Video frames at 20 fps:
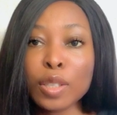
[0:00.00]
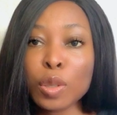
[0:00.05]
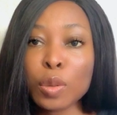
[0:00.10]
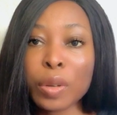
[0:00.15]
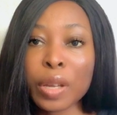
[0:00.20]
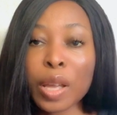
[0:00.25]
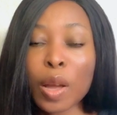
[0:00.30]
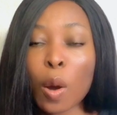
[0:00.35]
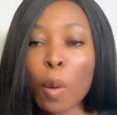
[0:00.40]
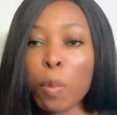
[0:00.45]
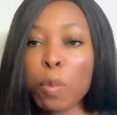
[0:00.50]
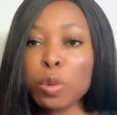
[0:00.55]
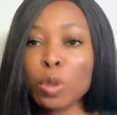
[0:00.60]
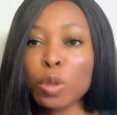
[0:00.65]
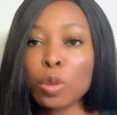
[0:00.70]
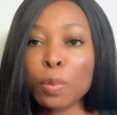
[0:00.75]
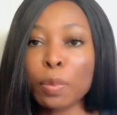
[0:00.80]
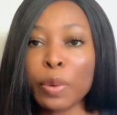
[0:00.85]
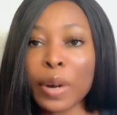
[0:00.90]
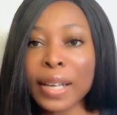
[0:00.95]
to help
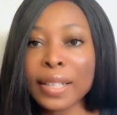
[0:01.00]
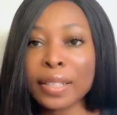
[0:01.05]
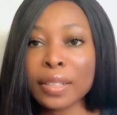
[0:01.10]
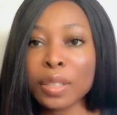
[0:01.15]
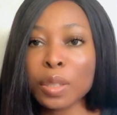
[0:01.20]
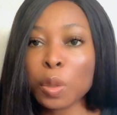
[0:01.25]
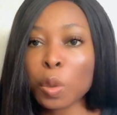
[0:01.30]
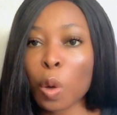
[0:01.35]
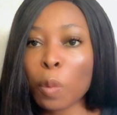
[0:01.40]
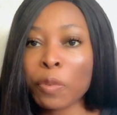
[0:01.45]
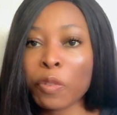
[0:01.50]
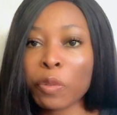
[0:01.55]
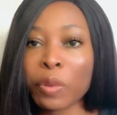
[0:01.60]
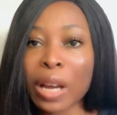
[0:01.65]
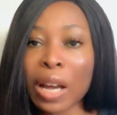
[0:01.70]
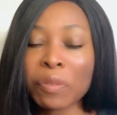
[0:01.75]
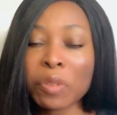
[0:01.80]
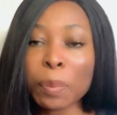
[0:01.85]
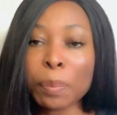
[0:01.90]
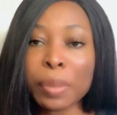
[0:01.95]
to brighten it up. If you're
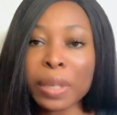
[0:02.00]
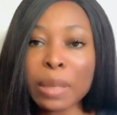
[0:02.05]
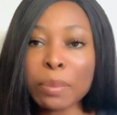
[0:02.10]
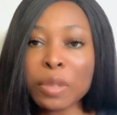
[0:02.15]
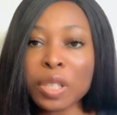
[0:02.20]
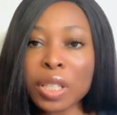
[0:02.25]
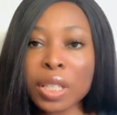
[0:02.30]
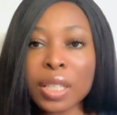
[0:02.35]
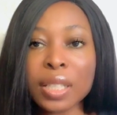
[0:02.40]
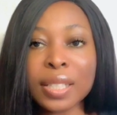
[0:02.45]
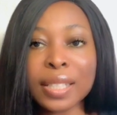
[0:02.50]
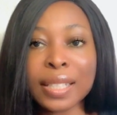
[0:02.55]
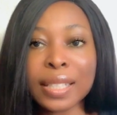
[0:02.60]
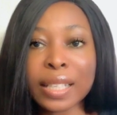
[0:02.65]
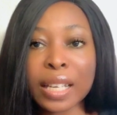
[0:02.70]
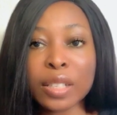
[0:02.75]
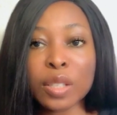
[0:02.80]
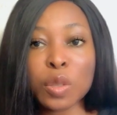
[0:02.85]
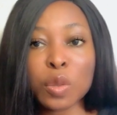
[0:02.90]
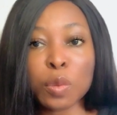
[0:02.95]
having blemishes, it
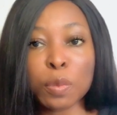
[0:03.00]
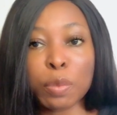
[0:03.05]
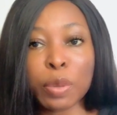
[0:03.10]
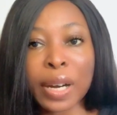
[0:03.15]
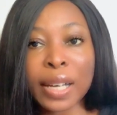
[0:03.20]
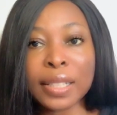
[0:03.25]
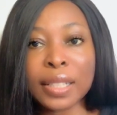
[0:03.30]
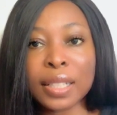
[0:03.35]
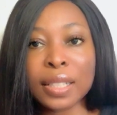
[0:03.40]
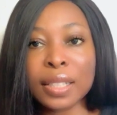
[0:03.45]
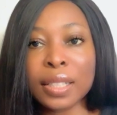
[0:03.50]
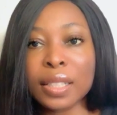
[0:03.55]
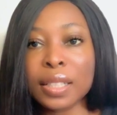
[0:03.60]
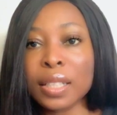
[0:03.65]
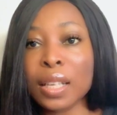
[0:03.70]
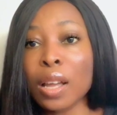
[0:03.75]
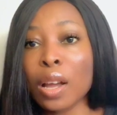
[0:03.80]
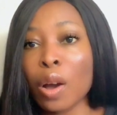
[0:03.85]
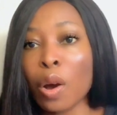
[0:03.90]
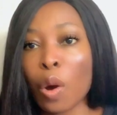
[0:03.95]
tends to brighten it.
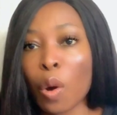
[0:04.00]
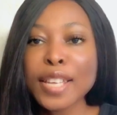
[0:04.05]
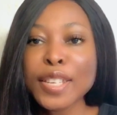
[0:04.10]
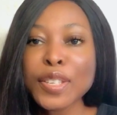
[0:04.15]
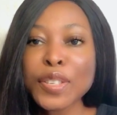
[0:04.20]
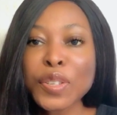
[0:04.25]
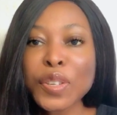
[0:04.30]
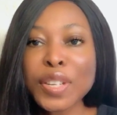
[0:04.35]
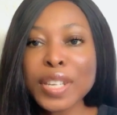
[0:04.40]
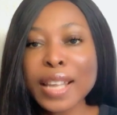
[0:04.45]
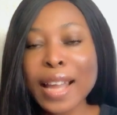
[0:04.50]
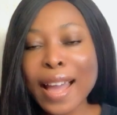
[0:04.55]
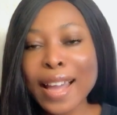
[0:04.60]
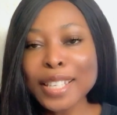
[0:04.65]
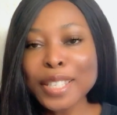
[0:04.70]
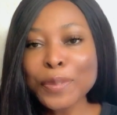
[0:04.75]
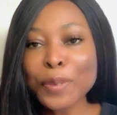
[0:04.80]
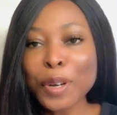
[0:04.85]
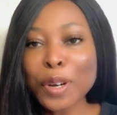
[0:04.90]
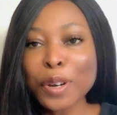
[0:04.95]
So
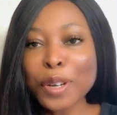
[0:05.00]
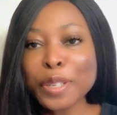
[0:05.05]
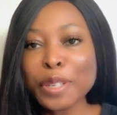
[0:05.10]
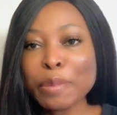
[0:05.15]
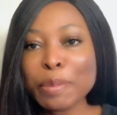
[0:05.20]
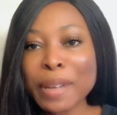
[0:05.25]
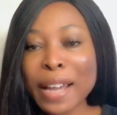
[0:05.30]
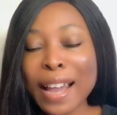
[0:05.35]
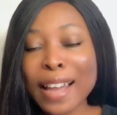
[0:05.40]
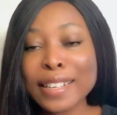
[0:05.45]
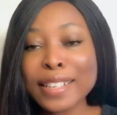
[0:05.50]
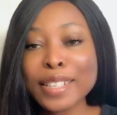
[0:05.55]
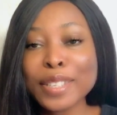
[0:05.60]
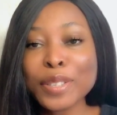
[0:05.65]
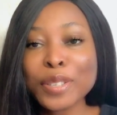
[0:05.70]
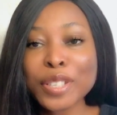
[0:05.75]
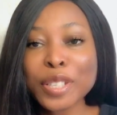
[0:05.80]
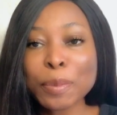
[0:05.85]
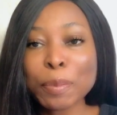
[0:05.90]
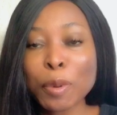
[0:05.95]
next we're going to be adding
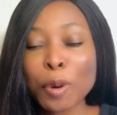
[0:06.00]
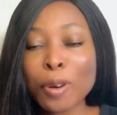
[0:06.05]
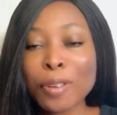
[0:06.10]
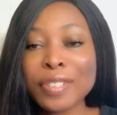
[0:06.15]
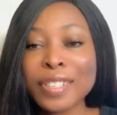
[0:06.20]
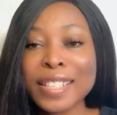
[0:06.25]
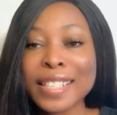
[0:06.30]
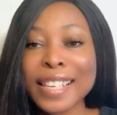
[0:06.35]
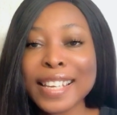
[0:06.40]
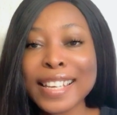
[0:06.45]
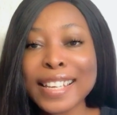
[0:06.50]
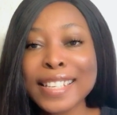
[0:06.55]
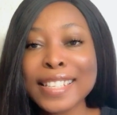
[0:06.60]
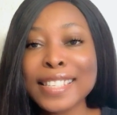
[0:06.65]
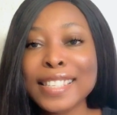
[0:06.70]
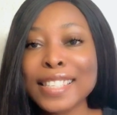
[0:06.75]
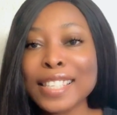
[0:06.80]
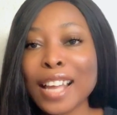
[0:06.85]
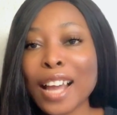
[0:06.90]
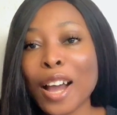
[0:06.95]
to the pot
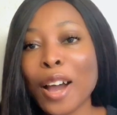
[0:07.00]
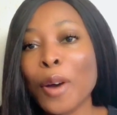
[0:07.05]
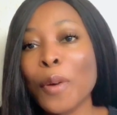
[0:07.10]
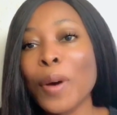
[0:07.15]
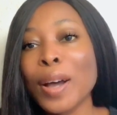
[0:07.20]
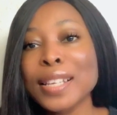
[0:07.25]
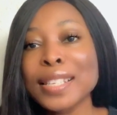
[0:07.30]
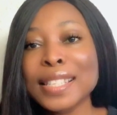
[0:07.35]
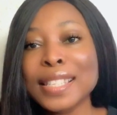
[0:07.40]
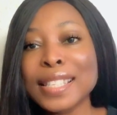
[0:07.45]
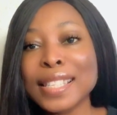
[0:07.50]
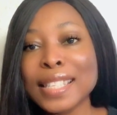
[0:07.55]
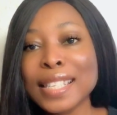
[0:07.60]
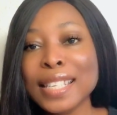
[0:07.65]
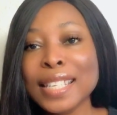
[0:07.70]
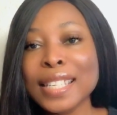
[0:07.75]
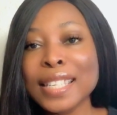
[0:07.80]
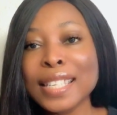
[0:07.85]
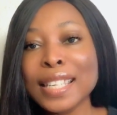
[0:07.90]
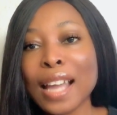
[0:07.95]
is our
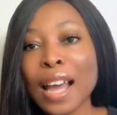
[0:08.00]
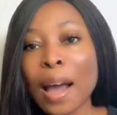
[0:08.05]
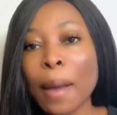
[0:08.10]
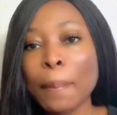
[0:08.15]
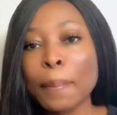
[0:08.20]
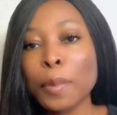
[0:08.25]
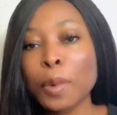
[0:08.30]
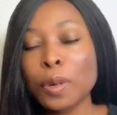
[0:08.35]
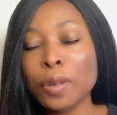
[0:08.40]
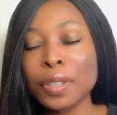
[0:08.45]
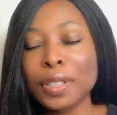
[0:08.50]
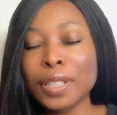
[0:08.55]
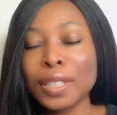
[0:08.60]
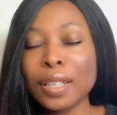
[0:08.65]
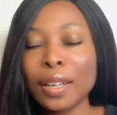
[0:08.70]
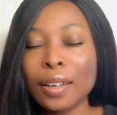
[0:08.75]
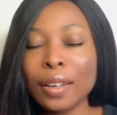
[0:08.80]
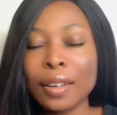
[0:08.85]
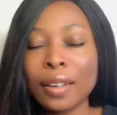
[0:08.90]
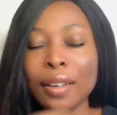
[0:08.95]
cinnamon.
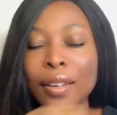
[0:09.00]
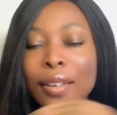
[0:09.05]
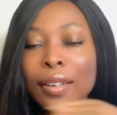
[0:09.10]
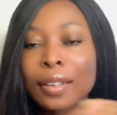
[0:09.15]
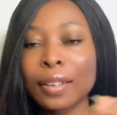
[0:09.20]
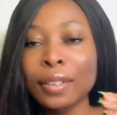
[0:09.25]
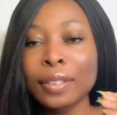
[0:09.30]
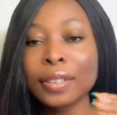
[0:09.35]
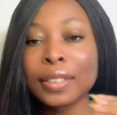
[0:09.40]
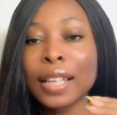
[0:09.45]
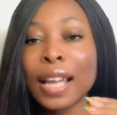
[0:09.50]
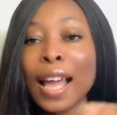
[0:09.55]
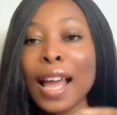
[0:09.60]
Oh god,